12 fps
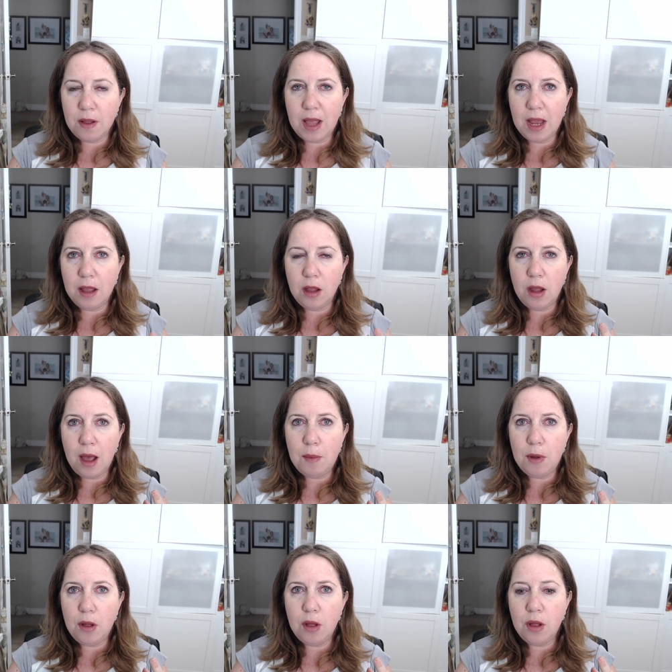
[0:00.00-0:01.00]
like
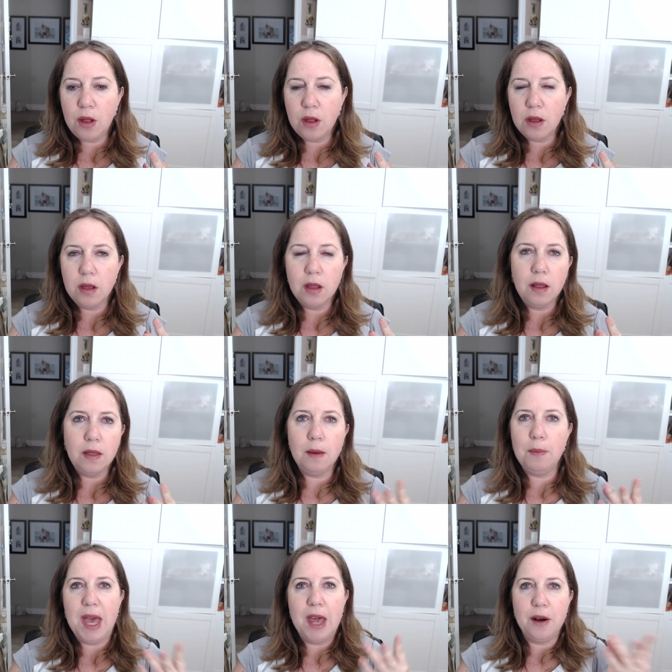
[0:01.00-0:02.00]
double the
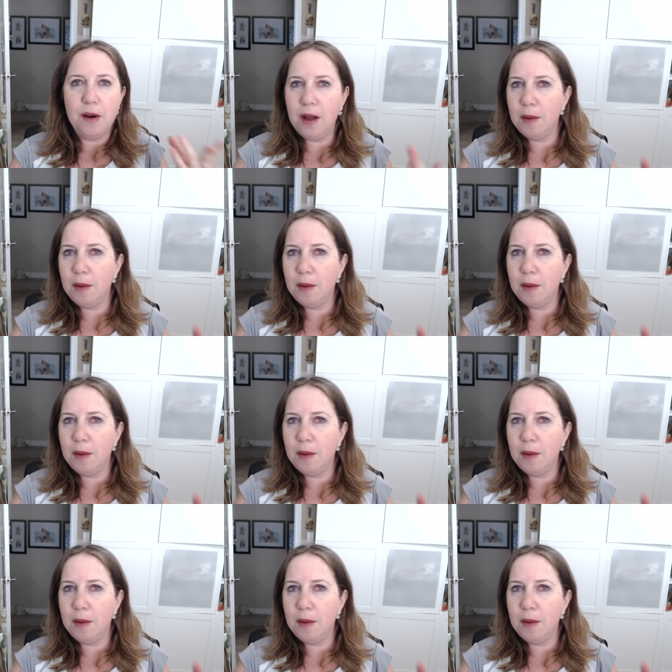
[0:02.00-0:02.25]
better,